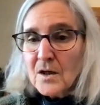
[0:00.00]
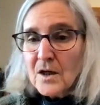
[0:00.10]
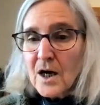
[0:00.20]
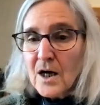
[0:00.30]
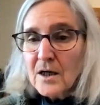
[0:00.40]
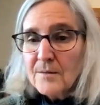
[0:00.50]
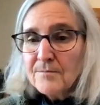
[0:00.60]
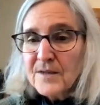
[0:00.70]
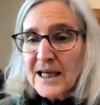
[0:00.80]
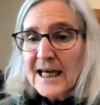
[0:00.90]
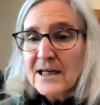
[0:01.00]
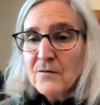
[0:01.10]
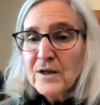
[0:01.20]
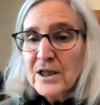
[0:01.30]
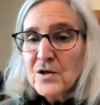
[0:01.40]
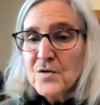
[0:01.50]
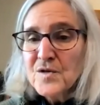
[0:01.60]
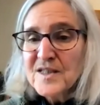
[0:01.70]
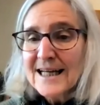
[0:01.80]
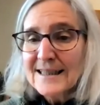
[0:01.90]
Can we use
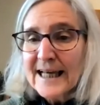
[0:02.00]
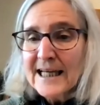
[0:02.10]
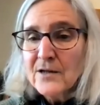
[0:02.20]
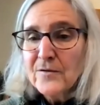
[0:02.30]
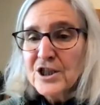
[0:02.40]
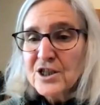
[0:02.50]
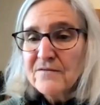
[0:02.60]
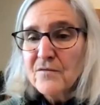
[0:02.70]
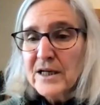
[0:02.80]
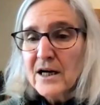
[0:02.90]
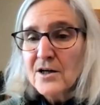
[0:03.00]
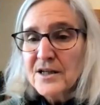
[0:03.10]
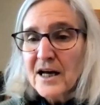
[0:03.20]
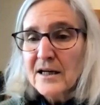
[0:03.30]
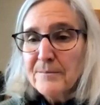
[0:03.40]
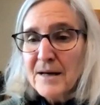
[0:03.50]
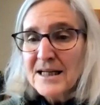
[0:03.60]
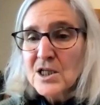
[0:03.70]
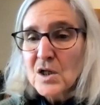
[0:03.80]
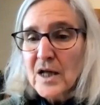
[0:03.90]
that language if we are not
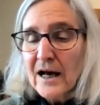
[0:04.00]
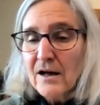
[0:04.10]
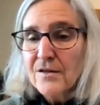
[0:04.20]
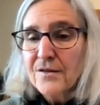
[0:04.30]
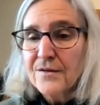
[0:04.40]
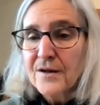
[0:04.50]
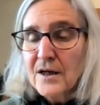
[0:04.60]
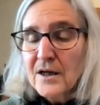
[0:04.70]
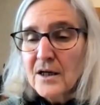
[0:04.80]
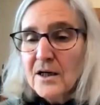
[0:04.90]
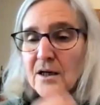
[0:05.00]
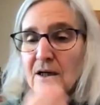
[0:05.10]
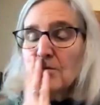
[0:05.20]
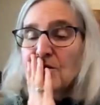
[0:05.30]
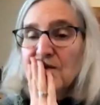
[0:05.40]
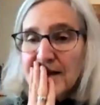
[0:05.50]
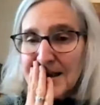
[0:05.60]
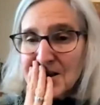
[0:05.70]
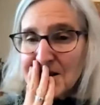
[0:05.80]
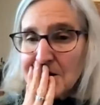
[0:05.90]
mental health
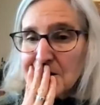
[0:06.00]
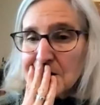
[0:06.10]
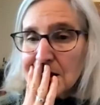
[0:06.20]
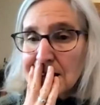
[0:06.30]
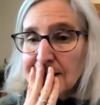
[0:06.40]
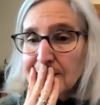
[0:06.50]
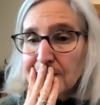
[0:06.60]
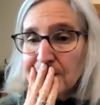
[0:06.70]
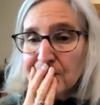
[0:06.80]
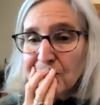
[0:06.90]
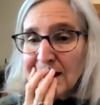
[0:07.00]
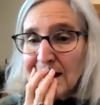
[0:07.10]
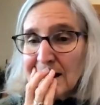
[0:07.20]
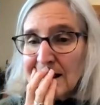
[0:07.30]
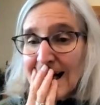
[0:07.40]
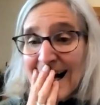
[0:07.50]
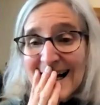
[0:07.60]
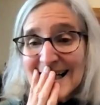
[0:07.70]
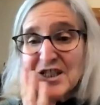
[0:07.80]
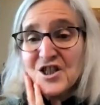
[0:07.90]
professionals?
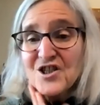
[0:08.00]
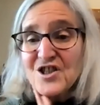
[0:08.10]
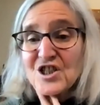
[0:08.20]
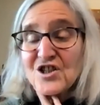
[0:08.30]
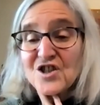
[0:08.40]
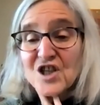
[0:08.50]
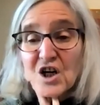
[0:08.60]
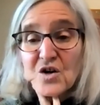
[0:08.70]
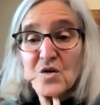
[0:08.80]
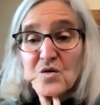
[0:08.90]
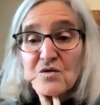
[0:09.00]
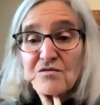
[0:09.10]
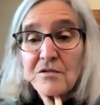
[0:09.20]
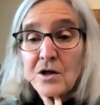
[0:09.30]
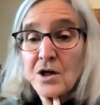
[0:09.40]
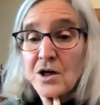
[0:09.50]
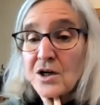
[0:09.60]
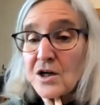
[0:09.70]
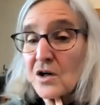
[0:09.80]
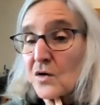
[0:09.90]
I don't
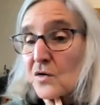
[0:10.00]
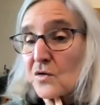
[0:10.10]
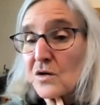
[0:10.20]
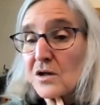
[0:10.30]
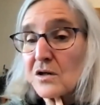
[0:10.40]
know.